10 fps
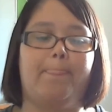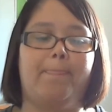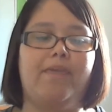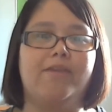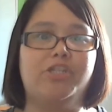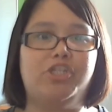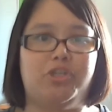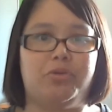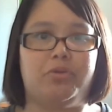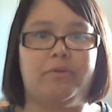in
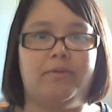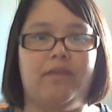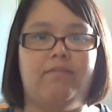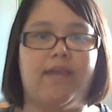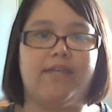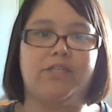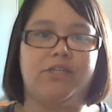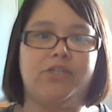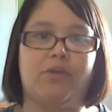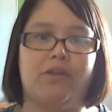June of last
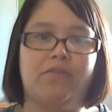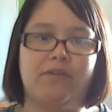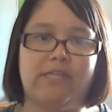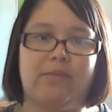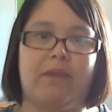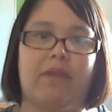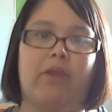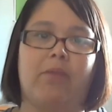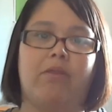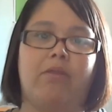year, 2014, my
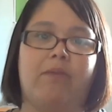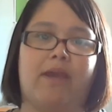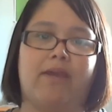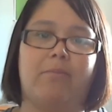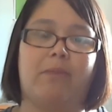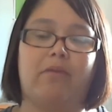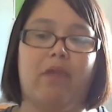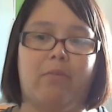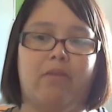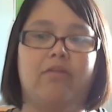
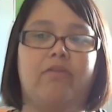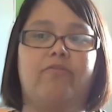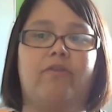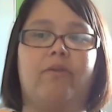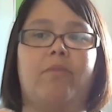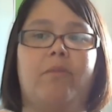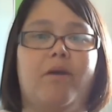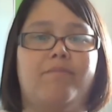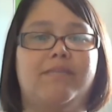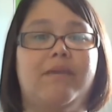grandmother from my
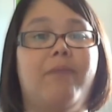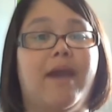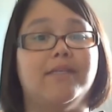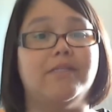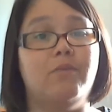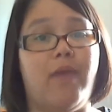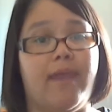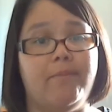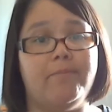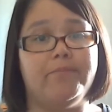mom's side passed
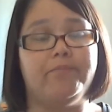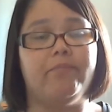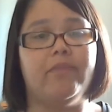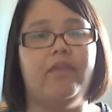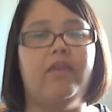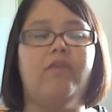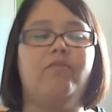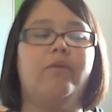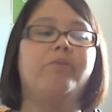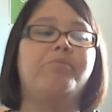away.
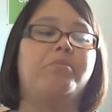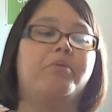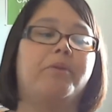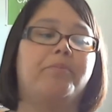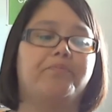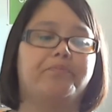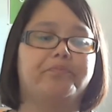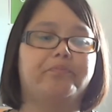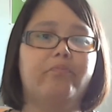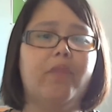If you remember,
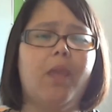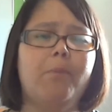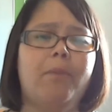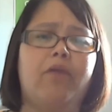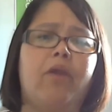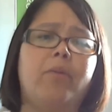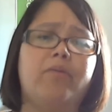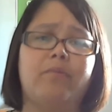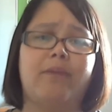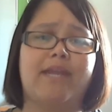my grandma
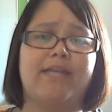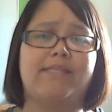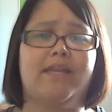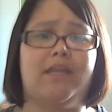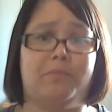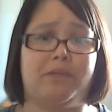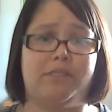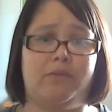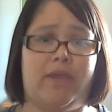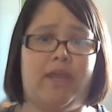from my dad's side had
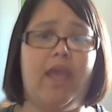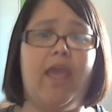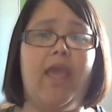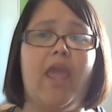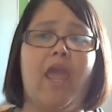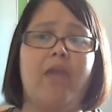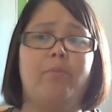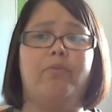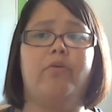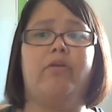passed away
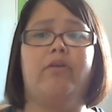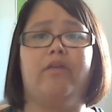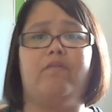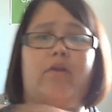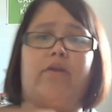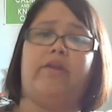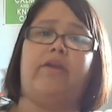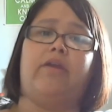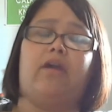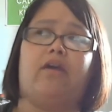
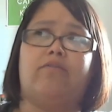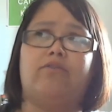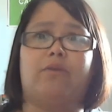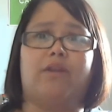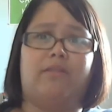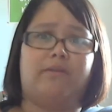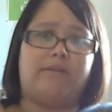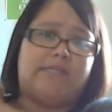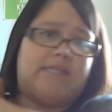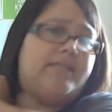early of
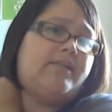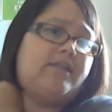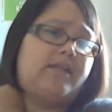2013.